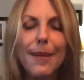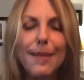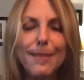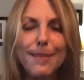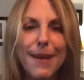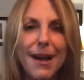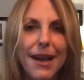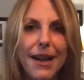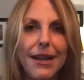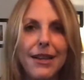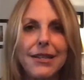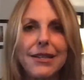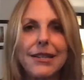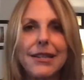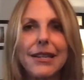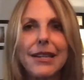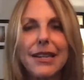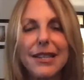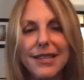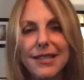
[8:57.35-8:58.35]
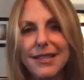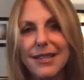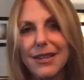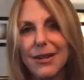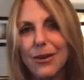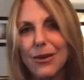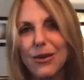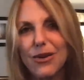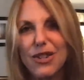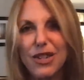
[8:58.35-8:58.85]
might
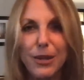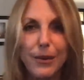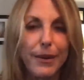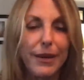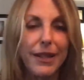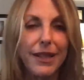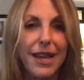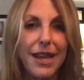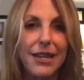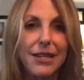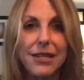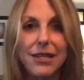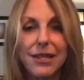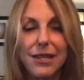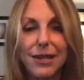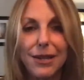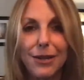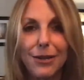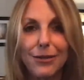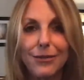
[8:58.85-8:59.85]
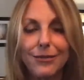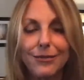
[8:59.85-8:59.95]
consider doing that too.